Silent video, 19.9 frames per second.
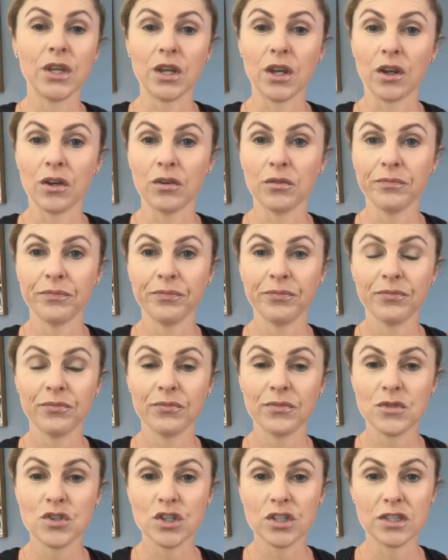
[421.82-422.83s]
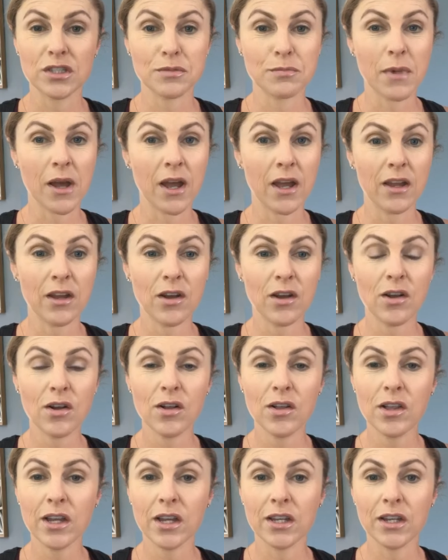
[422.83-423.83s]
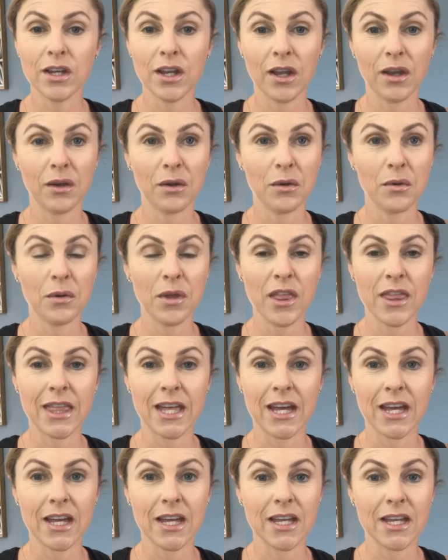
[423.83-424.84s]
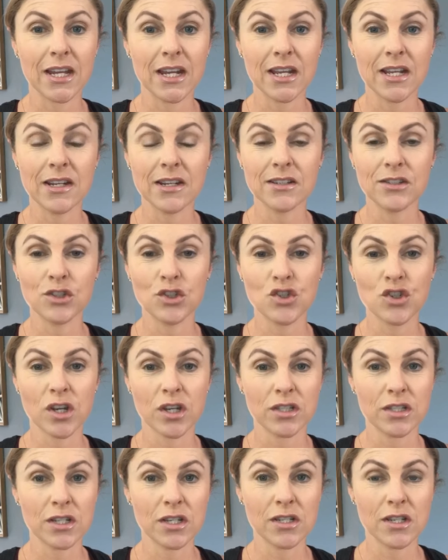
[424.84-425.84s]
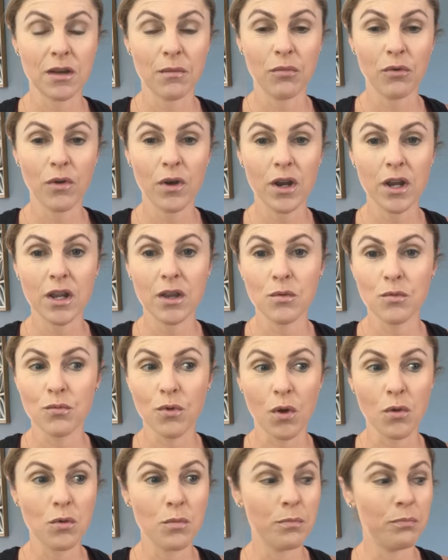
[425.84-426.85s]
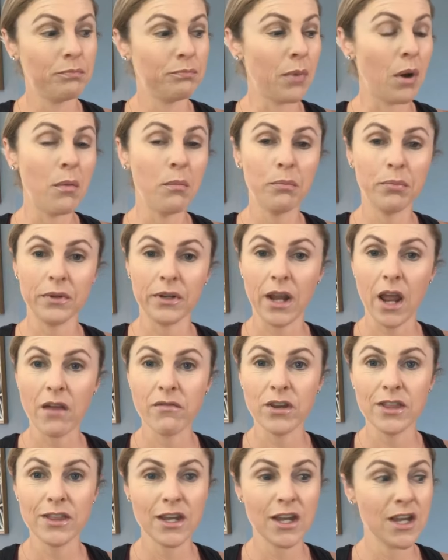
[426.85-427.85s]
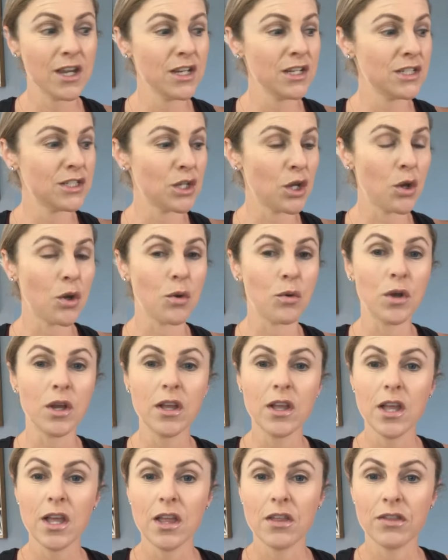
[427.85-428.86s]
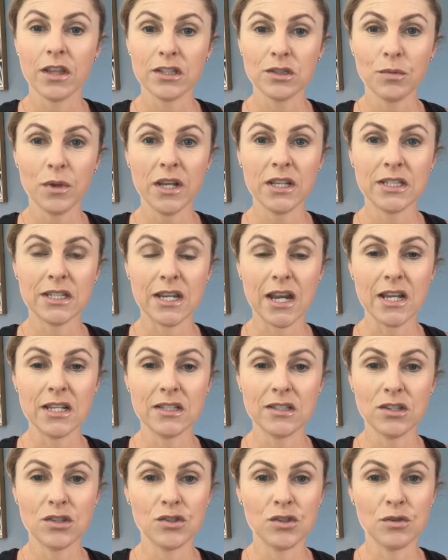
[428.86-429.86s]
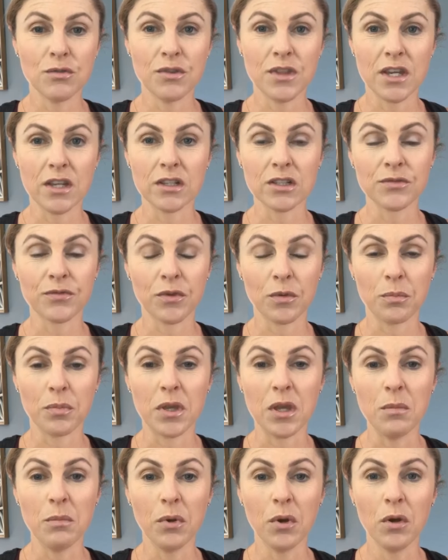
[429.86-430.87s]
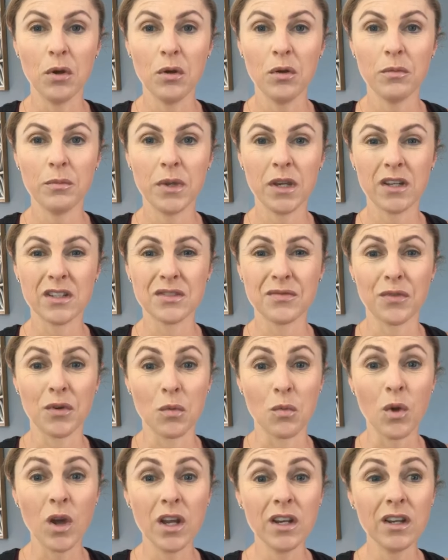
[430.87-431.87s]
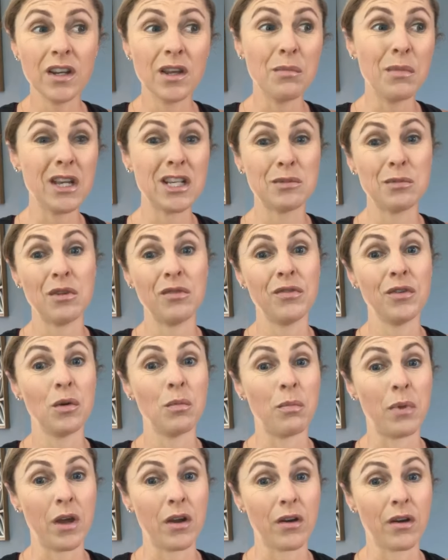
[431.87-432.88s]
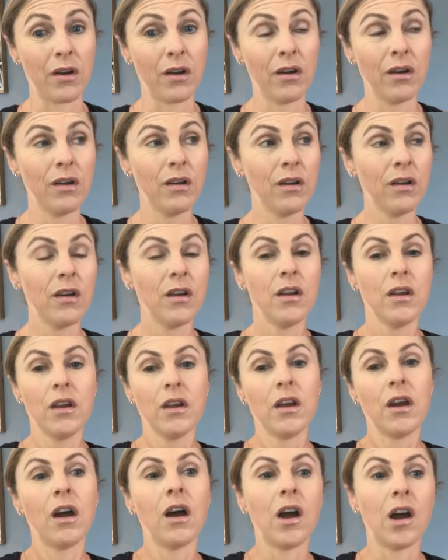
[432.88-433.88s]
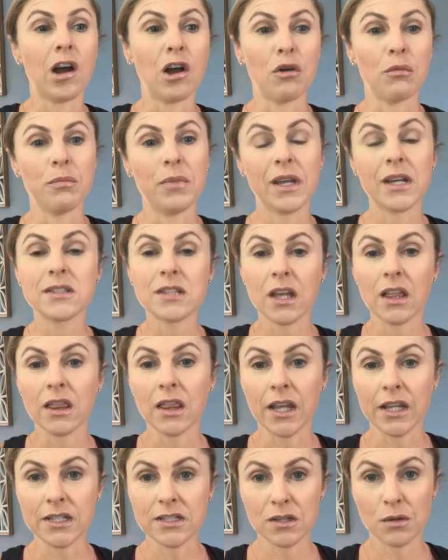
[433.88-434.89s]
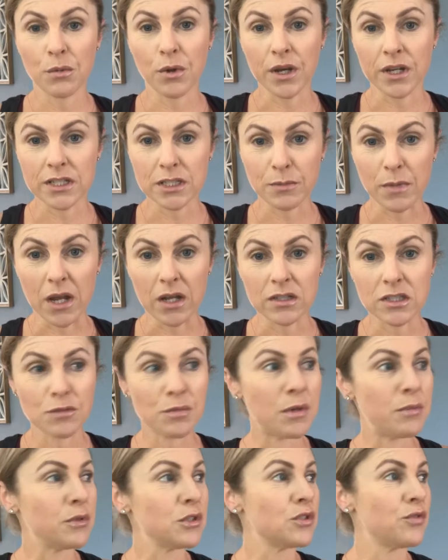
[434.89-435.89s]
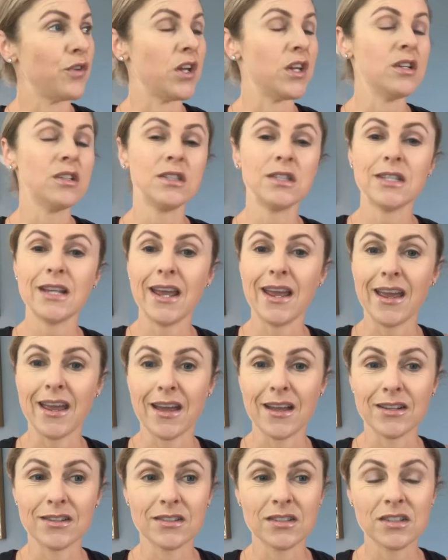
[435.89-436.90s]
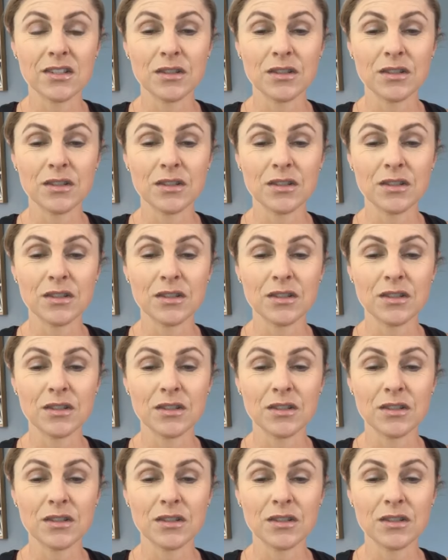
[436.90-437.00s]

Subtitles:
know, just smile and know that it is just a temporary road bump and everything. So that's why it's nice to do things for people, because for one, it makes me feel better, because I like to bring a smile to people's face. And